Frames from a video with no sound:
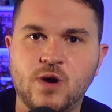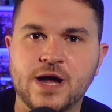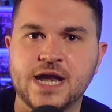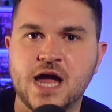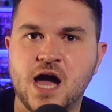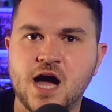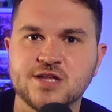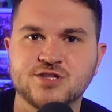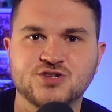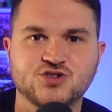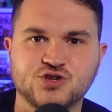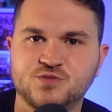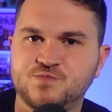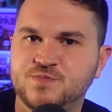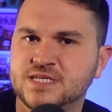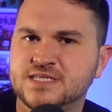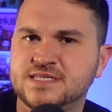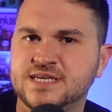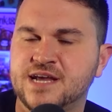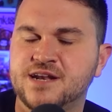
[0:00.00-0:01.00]

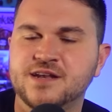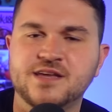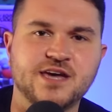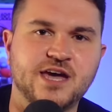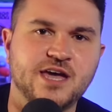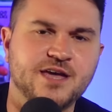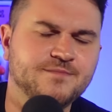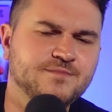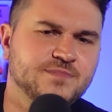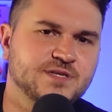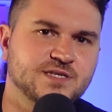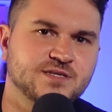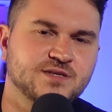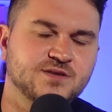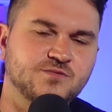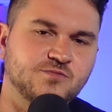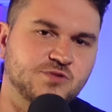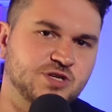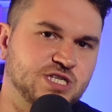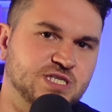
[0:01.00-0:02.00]
100% games,
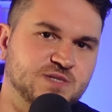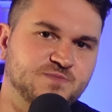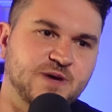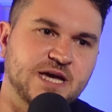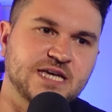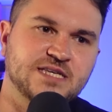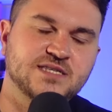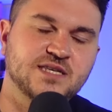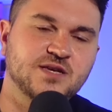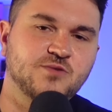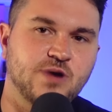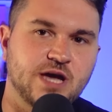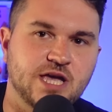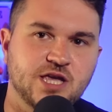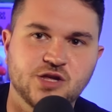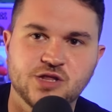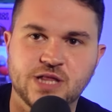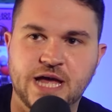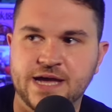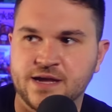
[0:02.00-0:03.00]
which is basically where
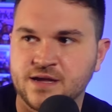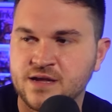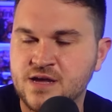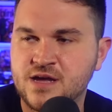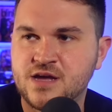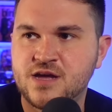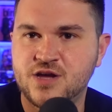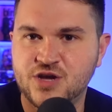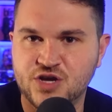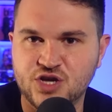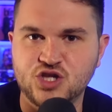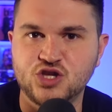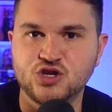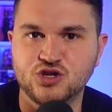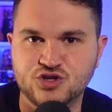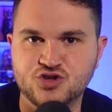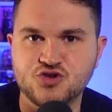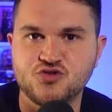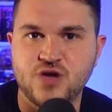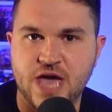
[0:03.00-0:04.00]
you like, you
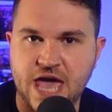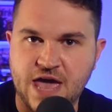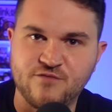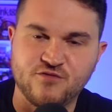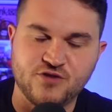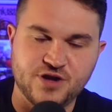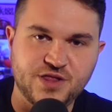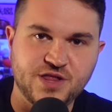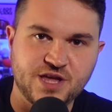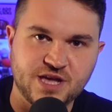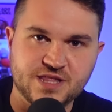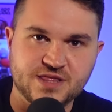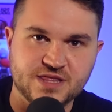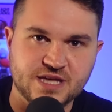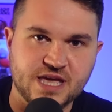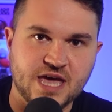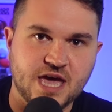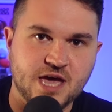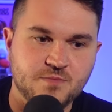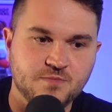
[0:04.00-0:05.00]
do everything in
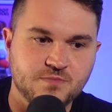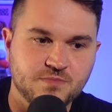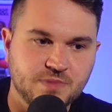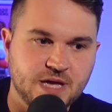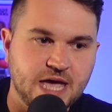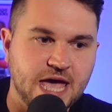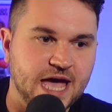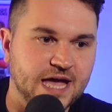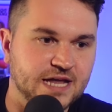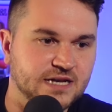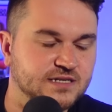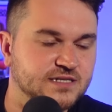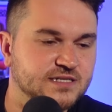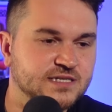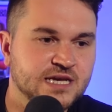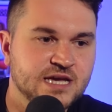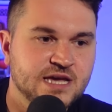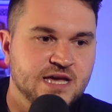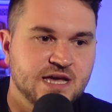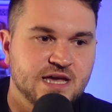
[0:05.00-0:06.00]
the game.
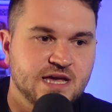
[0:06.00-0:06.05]
And